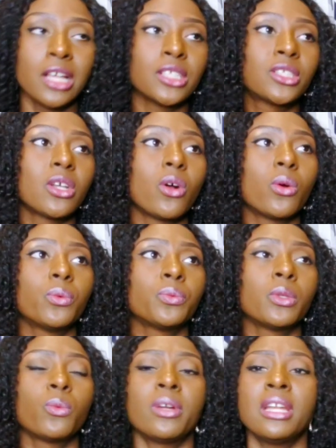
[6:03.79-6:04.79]
So
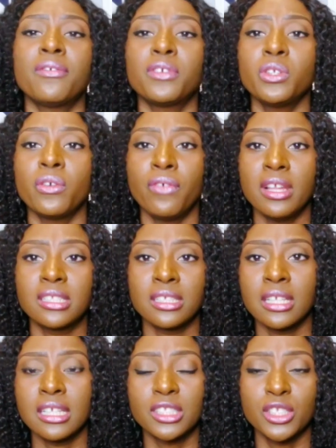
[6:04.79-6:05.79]
whenever you're
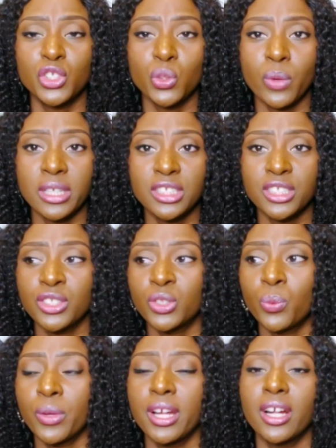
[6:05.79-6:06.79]
facing situations
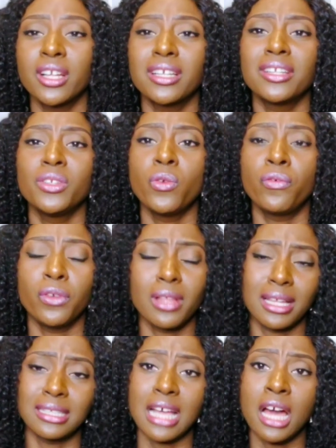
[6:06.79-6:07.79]
where you feel
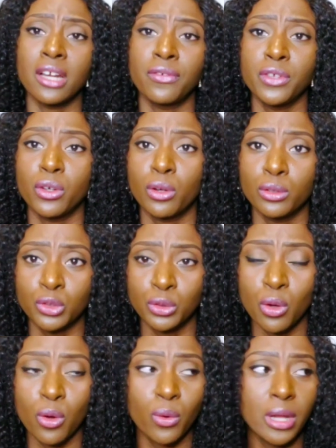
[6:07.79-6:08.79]
like it's out of your
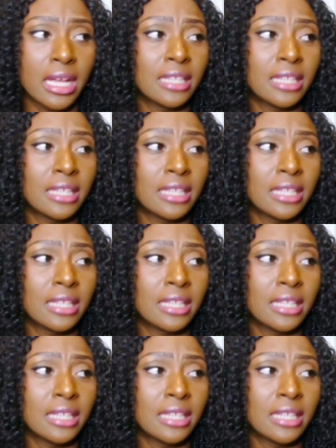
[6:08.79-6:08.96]
control,